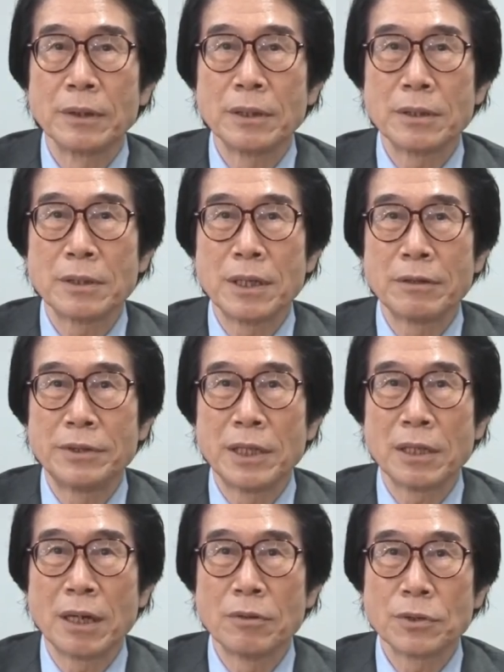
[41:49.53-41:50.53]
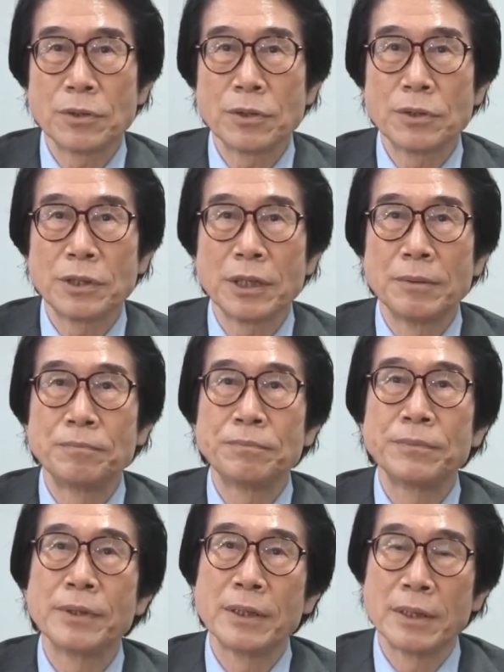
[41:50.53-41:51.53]
TCFD Consortium
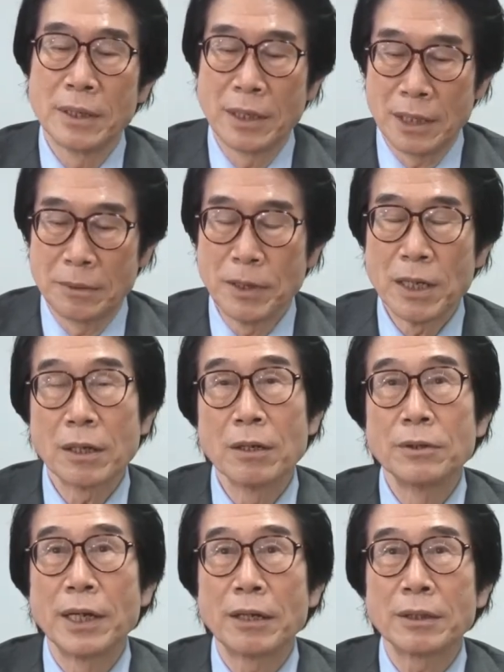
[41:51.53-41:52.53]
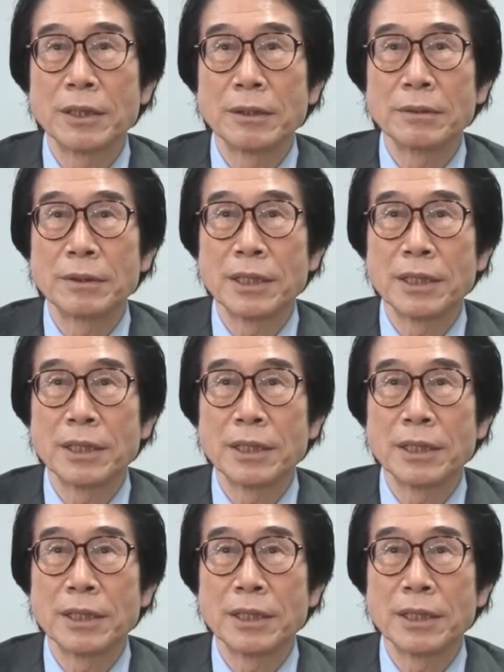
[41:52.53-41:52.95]
has been conducting